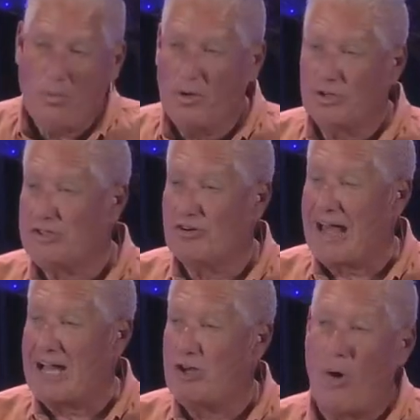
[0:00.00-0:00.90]
overlooked your
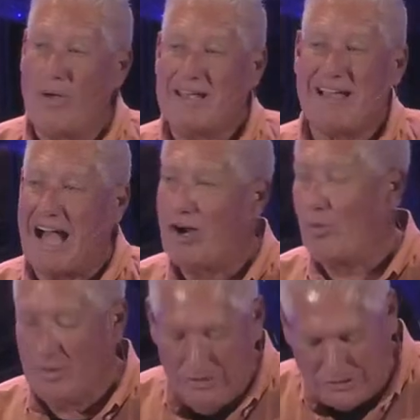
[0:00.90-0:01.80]
not knowing. God
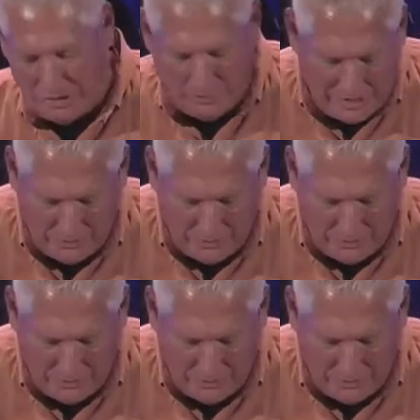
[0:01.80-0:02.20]
overlooked your